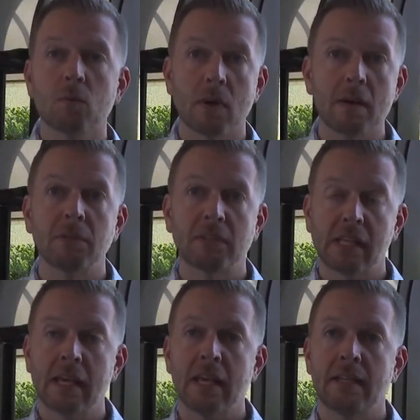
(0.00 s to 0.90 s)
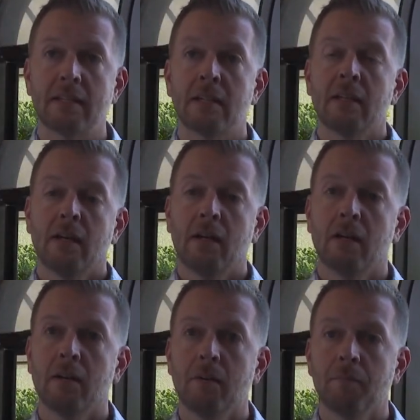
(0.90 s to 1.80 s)
it, we're able to get
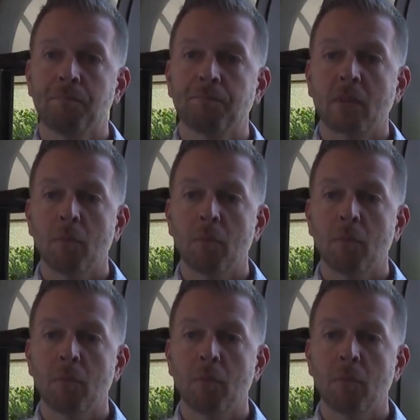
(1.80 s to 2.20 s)
um,